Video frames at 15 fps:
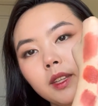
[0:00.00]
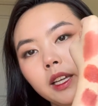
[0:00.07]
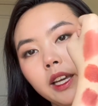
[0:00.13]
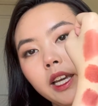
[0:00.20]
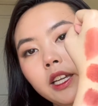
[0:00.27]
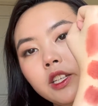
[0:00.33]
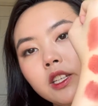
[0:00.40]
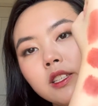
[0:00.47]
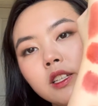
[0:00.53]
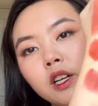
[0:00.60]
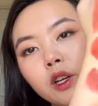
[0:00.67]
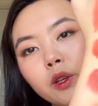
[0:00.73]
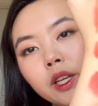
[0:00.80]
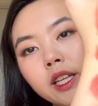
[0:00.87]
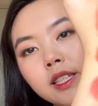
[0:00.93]
it just,
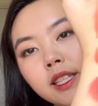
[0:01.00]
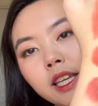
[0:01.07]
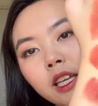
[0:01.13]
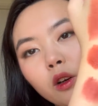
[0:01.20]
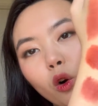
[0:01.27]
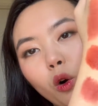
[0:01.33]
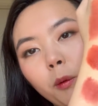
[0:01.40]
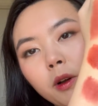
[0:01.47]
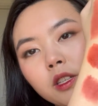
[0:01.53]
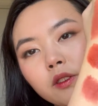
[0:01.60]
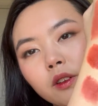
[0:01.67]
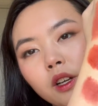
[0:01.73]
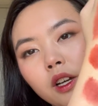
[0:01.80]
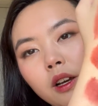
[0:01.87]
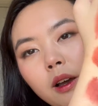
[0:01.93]
you can see it almost
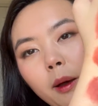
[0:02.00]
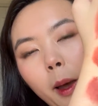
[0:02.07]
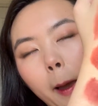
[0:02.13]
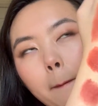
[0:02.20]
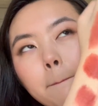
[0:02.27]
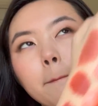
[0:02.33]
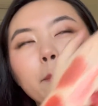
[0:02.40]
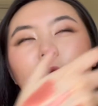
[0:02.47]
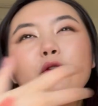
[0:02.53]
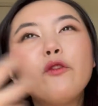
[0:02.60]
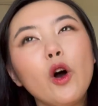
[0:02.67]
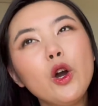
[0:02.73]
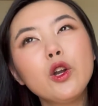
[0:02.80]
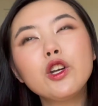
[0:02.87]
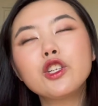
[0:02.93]

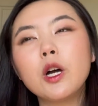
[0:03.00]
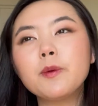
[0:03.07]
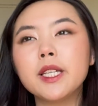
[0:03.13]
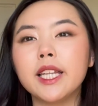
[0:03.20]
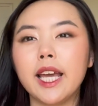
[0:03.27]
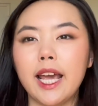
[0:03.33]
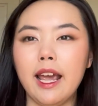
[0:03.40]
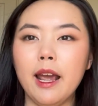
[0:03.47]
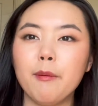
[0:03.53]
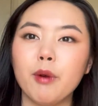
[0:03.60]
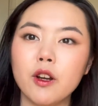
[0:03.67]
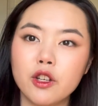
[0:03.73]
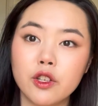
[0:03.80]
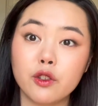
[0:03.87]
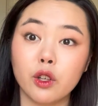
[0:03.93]
photoshops and
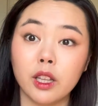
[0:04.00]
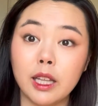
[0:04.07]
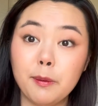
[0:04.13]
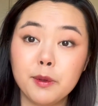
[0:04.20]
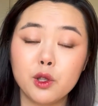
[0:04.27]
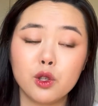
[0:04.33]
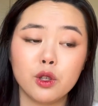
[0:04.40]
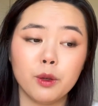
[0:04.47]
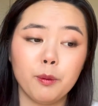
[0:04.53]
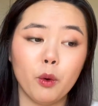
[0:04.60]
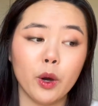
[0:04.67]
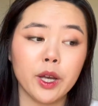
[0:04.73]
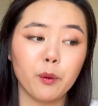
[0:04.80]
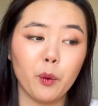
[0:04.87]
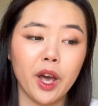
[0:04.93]
airbrushes your lips to the
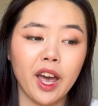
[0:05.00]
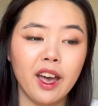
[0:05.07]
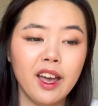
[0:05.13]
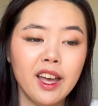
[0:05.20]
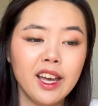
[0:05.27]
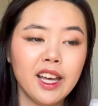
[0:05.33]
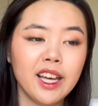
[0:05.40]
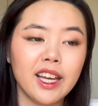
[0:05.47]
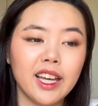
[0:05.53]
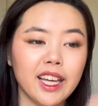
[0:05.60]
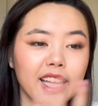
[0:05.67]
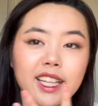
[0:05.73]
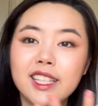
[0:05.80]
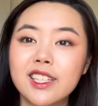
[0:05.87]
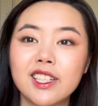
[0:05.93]
point where
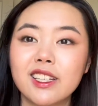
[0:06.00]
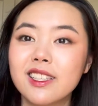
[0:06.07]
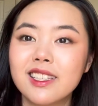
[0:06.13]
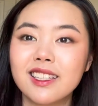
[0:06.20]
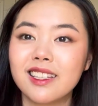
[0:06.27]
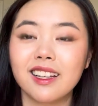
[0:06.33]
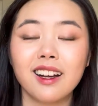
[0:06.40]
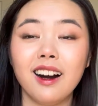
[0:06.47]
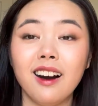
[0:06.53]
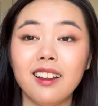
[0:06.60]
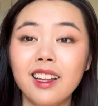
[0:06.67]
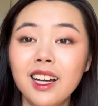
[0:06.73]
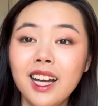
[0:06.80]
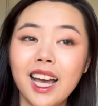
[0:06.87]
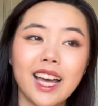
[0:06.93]
it's just the
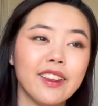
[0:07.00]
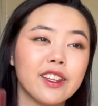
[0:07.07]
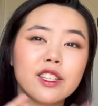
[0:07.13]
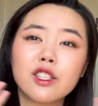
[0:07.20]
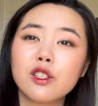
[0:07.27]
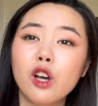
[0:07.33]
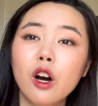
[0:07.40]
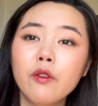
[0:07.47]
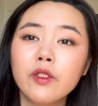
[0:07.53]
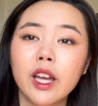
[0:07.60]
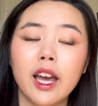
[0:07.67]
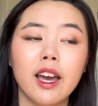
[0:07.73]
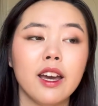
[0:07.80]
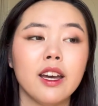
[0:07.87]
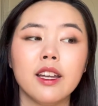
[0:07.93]
color and it's soft
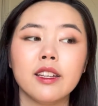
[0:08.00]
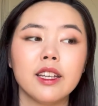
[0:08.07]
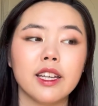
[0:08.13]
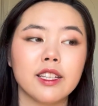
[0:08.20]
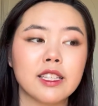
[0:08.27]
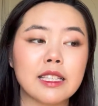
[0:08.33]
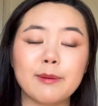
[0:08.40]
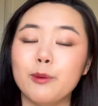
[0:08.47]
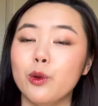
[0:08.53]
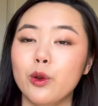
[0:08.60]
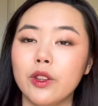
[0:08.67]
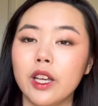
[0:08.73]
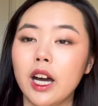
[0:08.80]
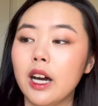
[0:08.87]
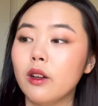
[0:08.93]
and it's
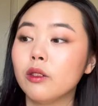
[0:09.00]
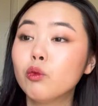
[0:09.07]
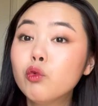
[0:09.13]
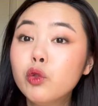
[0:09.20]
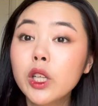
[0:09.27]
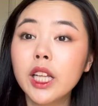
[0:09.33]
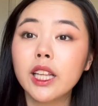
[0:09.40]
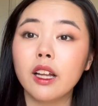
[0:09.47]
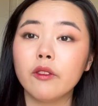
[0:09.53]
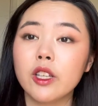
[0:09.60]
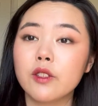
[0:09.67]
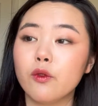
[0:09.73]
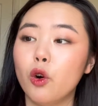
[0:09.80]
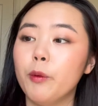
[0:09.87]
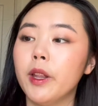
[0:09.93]
smooth. Really love this
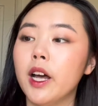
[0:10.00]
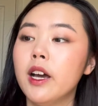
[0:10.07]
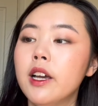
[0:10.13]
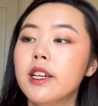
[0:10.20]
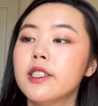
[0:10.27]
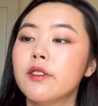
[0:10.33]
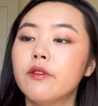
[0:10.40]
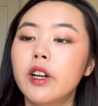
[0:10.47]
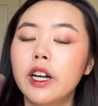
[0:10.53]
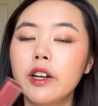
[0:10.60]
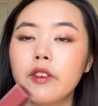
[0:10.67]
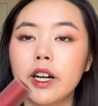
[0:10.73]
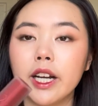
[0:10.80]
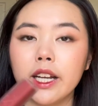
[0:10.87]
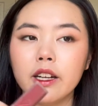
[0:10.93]
formula. It's
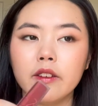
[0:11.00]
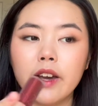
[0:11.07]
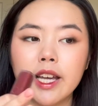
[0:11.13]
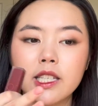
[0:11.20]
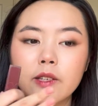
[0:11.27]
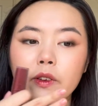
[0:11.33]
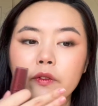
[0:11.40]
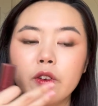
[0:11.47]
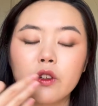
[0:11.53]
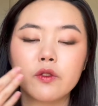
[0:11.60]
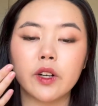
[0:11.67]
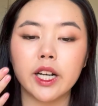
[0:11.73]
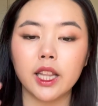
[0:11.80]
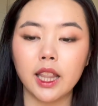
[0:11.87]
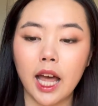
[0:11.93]
very innovative. It feels
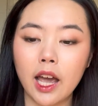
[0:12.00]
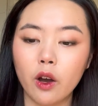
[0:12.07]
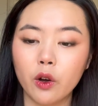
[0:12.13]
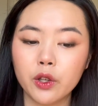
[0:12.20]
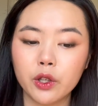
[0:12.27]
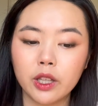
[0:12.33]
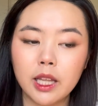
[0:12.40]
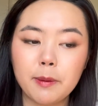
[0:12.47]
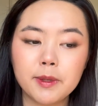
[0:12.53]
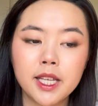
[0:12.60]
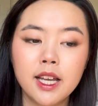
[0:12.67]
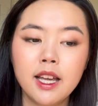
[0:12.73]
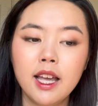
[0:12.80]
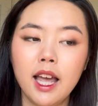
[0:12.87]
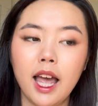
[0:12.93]
very light on your lips
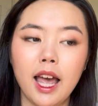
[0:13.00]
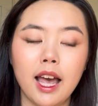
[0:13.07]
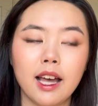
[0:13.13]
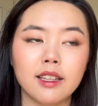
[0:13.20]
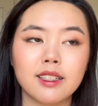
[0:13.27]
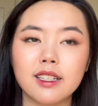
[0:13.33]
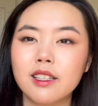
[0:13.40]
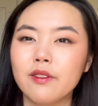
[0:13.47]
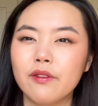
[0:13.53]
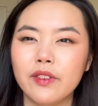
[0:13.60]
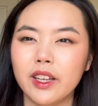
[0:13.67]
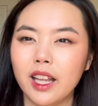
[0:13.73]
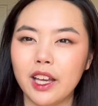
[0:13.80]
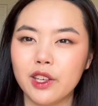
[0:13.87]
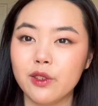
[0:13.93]
and doesn't
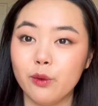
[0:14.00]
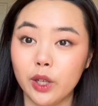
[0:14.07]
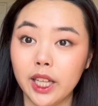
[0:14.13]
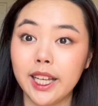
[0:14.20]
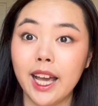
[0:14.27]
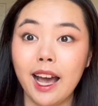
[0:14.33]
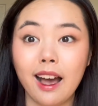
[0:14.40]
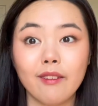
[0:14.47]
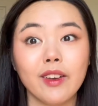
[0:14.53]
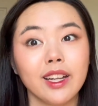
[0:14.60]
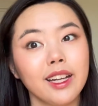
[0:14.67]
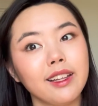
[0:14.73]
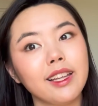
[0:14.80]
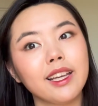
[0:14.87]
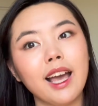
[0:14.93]
feel like you really have
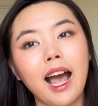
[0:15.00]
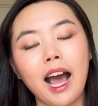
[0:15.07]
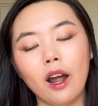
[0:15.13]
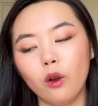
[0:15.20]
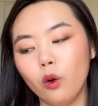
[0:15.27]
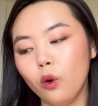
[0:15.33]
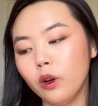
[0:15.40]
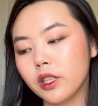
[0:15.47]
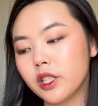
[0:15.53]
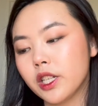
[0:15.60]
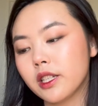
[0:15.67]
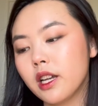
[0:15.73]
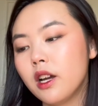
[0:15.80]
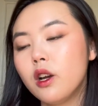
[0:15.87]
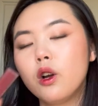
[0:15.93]
anything at all. It's
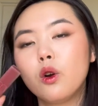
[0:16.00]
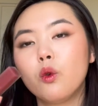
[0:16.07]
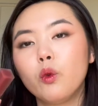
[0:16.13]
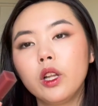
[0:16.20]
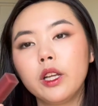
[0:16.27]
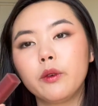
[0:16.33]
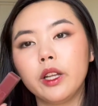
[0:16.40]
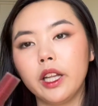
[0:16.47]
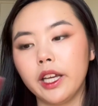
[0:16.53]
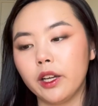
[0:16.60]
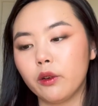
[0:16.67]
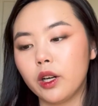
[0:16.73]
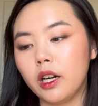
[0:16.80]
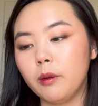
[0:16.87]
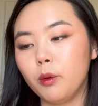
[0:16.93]
just really
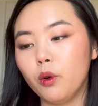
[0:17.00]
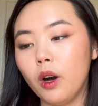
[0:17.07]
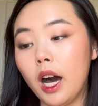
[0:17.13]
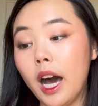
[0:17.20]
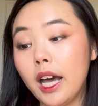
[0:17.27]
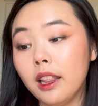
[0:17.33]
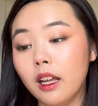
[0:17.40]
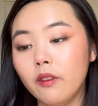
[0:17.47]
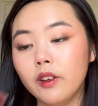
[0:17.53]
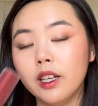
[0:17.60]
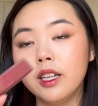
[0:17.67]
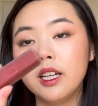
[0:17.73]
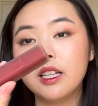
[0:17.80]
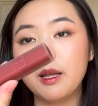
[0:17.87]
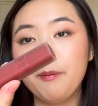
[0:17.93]
incredible. I love it.
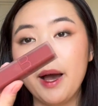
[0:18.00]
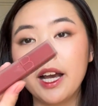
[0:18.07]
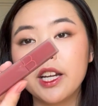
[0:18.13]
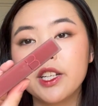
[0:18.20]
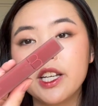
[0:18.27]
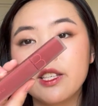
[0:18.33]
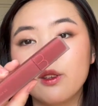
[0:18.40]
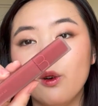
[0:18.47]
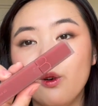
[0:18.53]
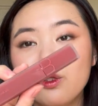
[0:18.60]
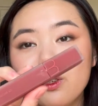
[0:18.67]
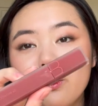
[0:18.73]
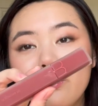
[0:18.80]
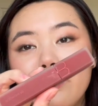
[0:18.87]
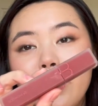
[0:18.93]
The packaging is
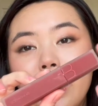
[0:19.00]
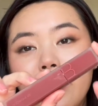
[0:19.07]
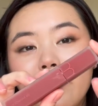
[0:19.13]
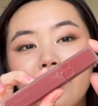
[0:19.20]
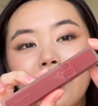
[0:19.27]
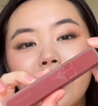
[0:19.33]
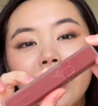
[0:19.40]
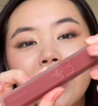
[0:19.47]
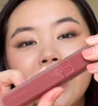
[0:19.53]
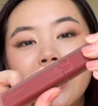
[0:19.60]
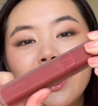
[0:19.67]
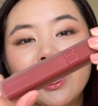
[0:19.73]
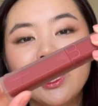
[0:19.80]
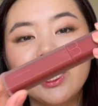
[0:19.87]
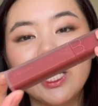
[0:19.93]
also very
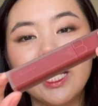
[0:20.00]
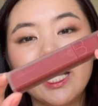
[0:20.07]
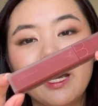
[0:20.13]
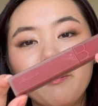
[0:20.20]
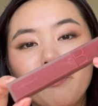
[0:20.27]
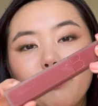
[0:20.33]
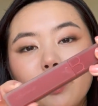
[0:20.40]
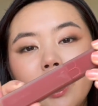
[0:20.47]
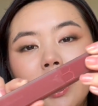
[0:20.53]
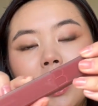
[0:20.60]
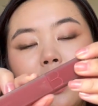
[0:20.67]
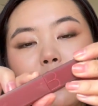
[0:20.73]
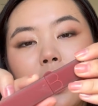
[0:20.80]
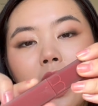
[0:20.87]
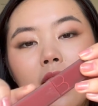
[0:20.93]
chic and pretty.
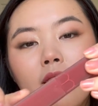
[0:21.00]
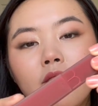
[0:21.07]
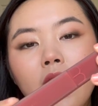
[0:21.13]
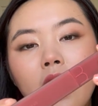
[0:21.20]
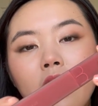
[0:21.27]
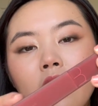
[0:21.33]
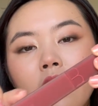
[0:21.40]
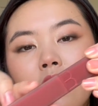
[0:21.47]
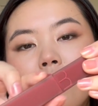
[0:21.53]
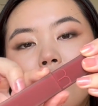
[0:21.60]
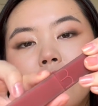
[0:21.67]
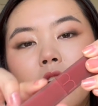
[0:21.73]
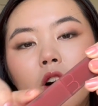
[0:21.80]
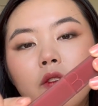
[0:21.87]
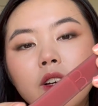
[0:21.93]
You have that
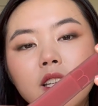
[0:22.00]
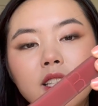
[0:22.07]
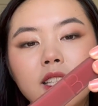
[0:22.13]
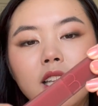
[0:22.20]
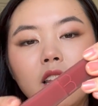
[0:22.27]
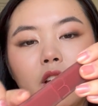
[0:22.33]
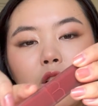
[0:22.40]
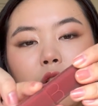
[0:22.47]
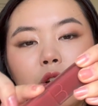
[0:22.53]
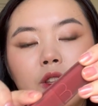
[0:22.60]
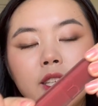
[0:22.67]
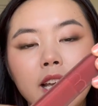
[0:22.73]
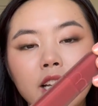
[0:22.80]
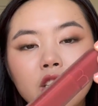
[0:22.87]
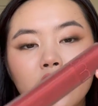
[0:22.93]
velvet silicone
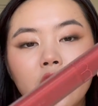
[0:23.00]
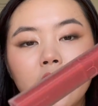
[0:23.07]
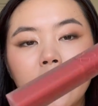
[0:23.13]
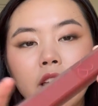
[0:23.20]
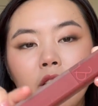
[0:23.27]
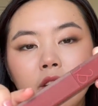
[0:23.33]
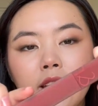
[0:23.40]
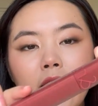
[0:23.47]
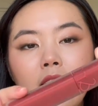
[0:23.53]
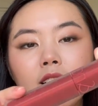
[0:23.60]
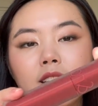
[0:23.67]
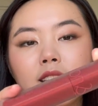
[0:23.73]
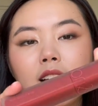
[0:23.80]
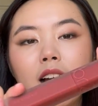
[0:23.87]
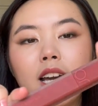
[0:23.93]
texture again on the
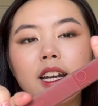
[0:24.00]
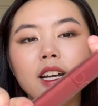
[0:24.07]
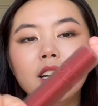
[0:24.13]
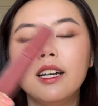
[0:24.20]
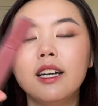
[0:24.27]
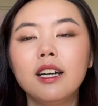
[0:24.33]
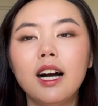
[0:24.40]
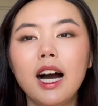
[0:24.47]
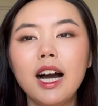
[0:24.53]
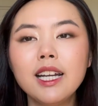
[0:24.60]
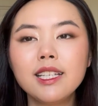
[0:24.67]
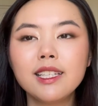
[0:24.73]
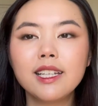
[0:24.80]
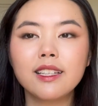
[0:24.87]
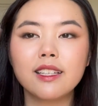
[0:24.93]
outside. I just
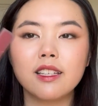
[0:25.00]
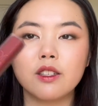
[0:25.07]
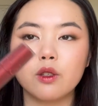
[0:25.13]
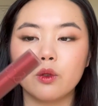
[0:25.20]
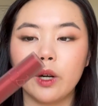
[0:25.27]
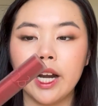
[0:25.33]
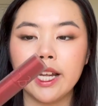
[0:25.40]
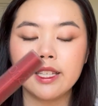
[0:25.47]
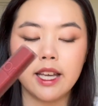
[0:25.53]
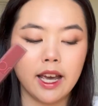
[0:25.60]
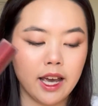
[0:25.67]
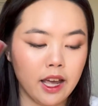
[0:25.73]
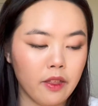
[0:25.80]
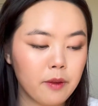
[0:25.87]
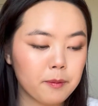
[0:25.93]
think this is great
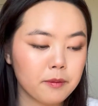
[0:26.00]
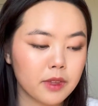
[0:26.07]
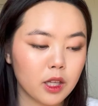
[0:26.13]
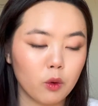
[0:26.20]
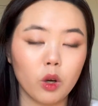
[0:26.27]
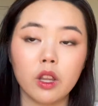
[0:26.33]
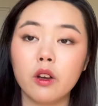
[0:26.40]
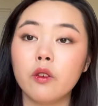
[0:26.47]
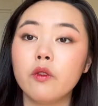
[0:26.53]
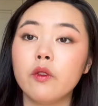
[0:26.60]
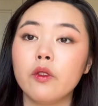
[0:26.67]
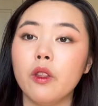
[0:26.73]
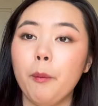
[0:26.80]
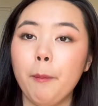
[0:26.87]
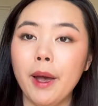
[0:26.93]
and one of
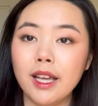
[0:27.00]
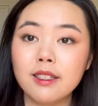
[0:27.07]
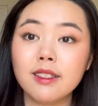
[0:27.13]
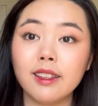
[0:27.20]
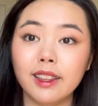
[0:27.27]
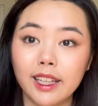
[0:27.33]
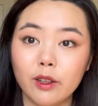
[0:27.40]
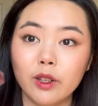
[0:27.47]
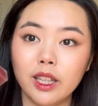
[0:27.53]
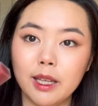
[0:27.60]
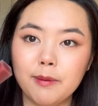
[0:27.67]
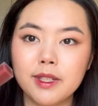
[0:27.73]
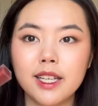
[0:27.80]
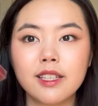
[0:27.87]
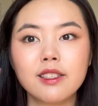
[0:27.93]
the best liquid
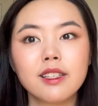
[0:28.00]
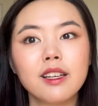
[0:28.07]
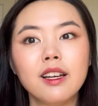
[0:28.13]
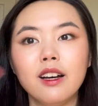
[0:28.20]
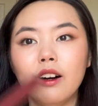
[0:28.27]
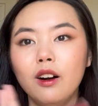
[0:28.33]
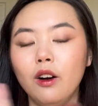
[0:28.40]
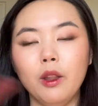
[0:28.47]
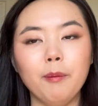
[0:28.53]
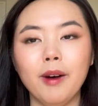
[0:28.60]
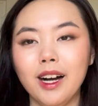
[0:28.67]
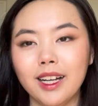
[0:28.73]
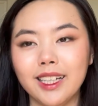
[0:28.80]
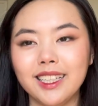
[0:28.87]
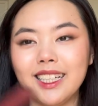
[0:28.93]
lipsticks on the
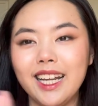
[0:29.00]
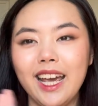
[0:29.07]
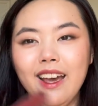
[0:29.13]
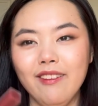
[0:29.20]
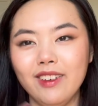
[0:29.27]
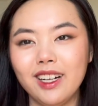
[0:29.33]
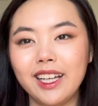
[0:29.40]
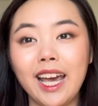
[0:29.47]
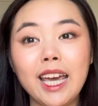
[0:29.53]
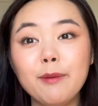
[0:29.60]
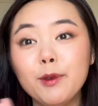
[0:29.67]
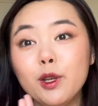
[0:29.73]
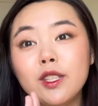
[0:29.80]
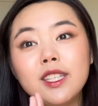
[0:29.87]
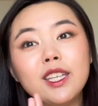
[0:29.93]
market ever.
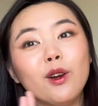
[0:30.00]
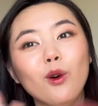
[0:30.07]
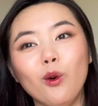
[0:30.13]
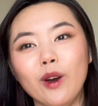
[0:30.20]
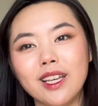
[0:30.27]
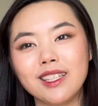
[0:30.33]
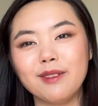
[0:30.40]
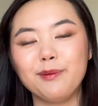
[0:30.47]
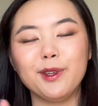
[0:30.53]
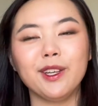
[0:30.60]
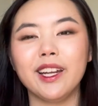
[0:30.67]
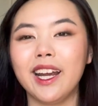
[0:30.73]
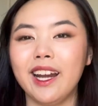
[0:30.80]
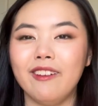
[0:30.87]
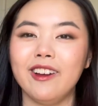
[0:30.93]
K-beauty or Western
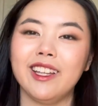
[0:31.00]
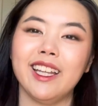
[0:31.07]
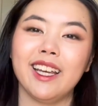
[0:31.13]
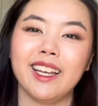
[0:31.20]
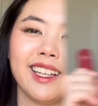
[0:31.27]
beauty, everything.